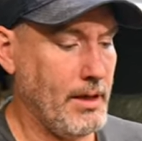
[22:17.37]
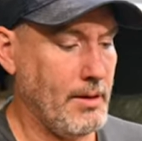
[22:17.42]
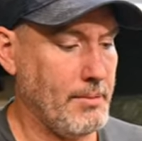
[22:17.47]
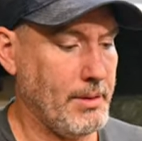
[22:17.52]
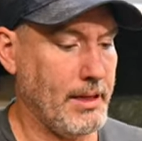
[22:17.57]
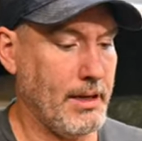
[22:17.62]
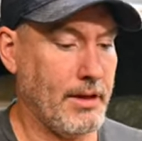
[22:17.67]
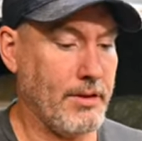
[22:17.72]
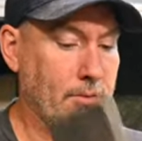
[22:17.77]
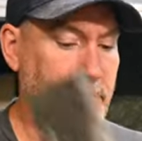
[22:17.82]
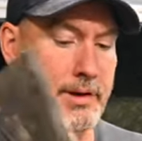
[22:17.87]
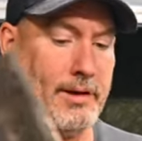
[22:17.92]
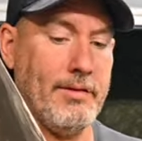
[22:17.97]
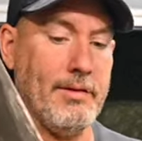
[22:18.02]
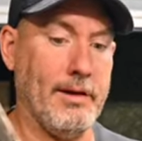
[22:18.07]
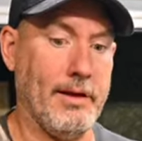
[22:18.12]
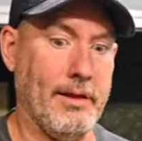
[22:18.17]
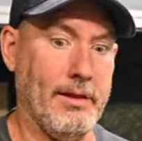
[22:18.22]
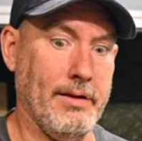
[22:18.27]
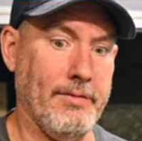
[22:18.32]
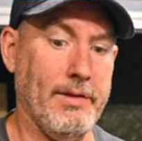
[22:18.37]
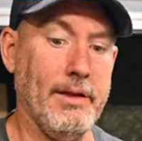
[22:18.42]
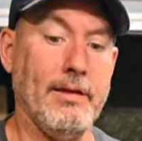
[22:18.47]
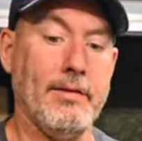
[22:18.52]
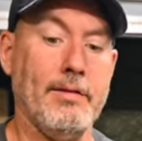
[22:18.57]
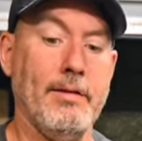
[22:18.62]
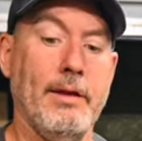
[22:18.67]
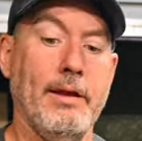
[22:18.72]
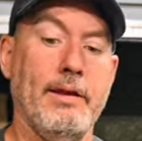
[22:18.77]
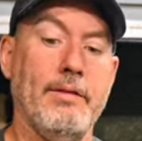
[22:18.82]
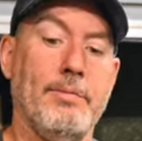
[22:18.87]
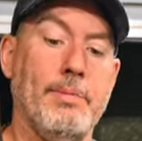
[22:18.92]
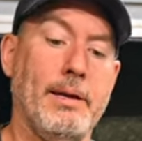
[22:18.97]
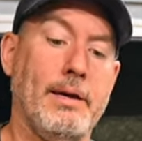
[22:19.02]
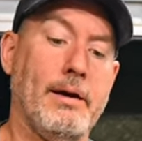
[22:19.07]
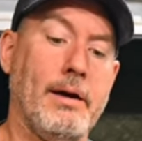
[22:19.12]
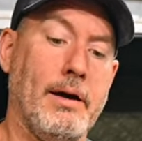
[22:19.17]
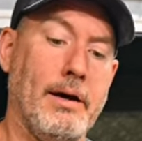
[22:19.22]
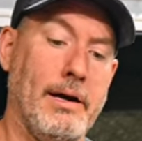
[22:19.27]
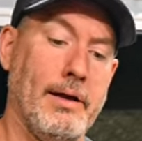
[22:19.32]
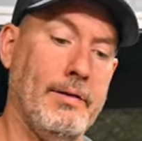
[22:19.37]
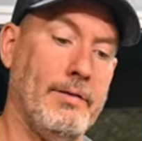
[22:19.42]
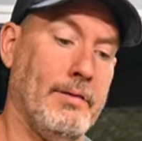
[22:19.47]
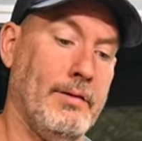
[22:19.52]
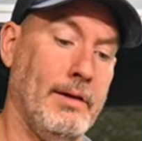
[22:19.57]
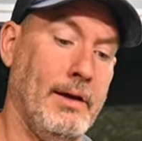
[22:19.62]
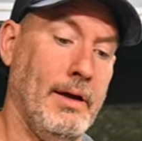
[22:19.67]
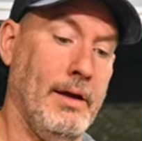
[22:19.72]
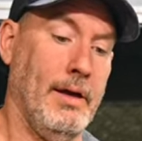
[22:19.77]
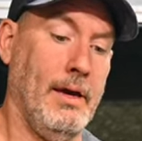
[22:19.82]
but the other reason I love these is because